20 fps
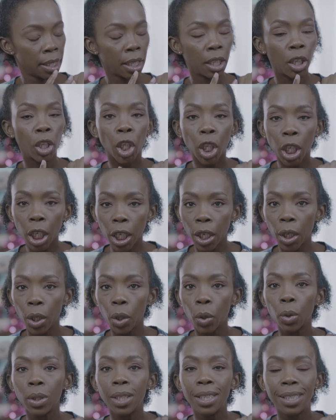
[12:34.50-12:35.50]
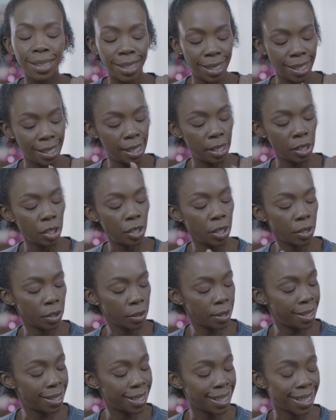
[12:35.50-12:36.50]
glow tint to your
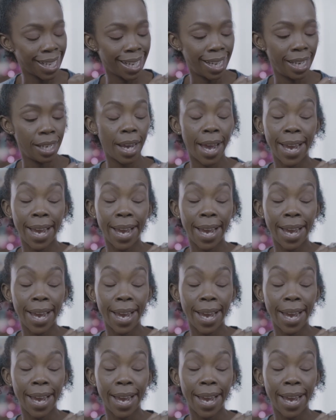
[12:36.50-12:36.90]
skin.